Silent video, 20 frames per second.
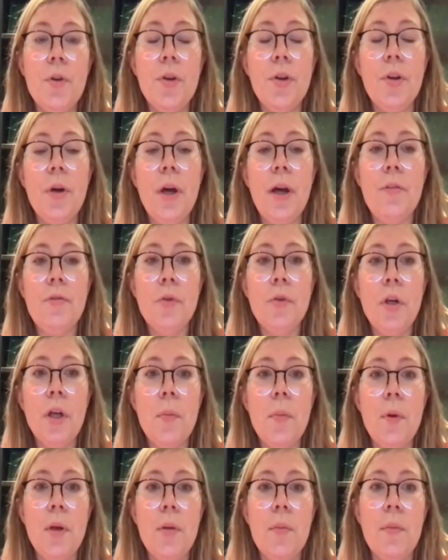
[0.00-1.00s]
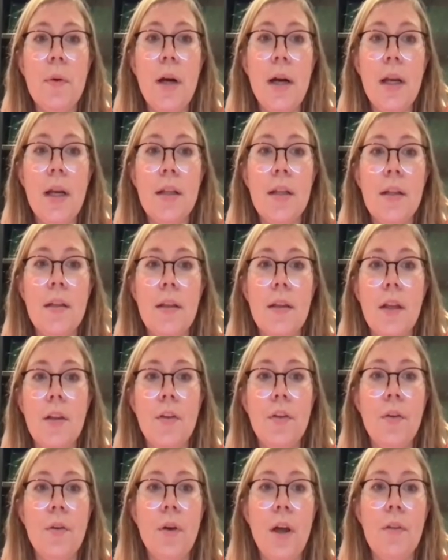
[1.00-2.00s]
You have to keep in mind
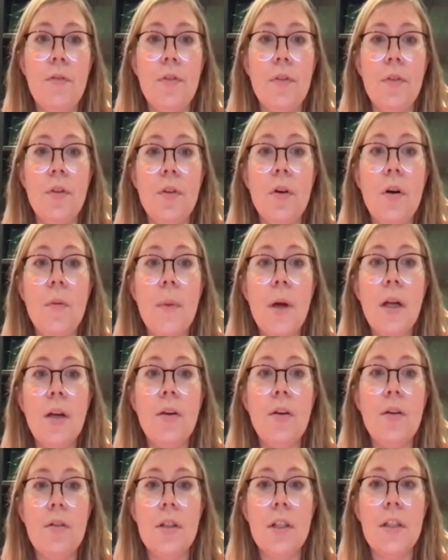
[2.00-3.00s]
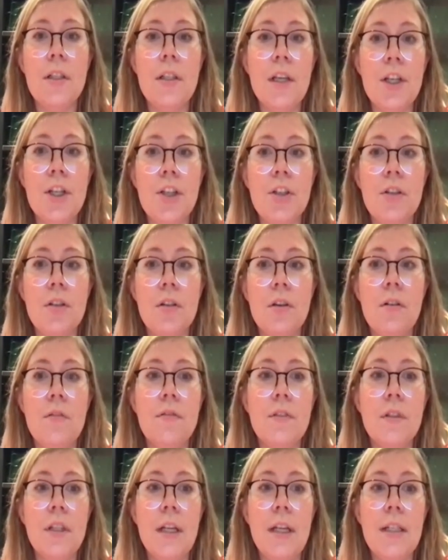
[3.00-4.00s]
that you have a normal colonization of
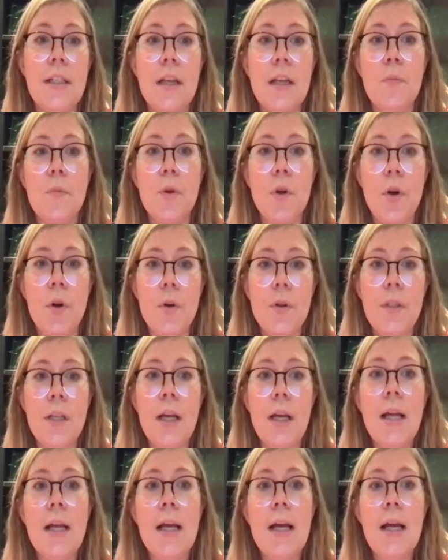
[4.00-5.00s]
the nasal mucosa